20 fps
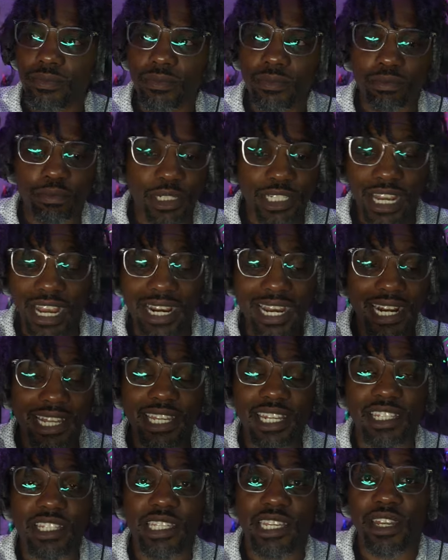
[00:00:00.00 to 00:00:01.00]
But y'all got to
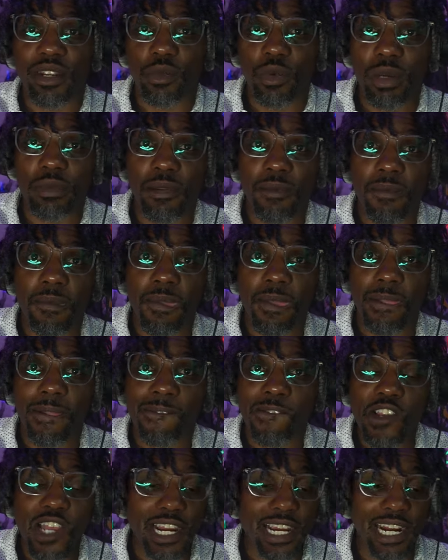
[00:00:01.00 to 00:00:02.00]
get it together, women.
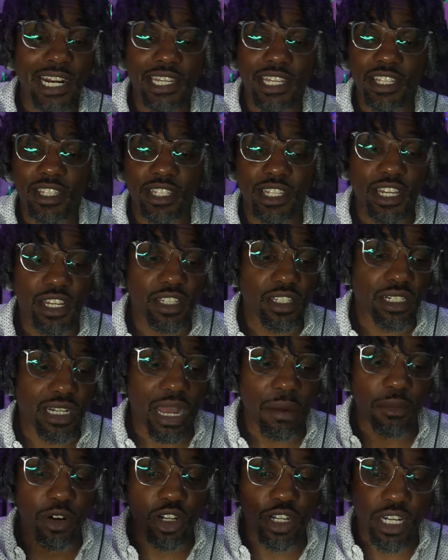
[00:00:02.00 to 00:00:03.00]
Y'all got to get it together. Look,
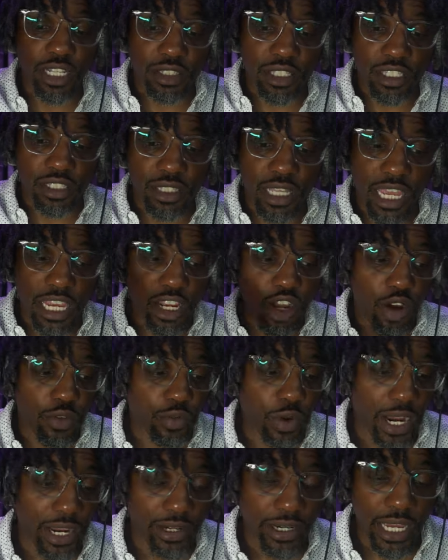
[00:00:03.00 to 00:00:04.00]
I'm going to cut this thing off
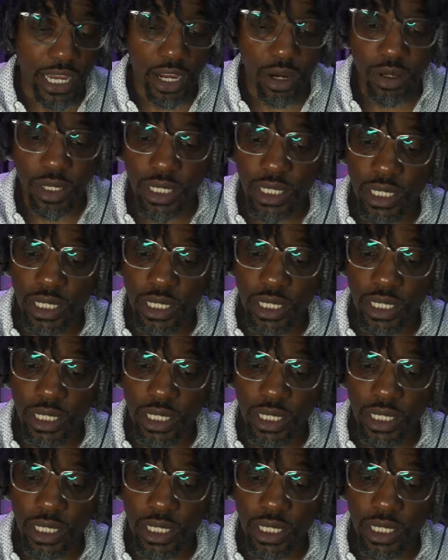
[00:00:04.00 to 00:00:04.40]
right now.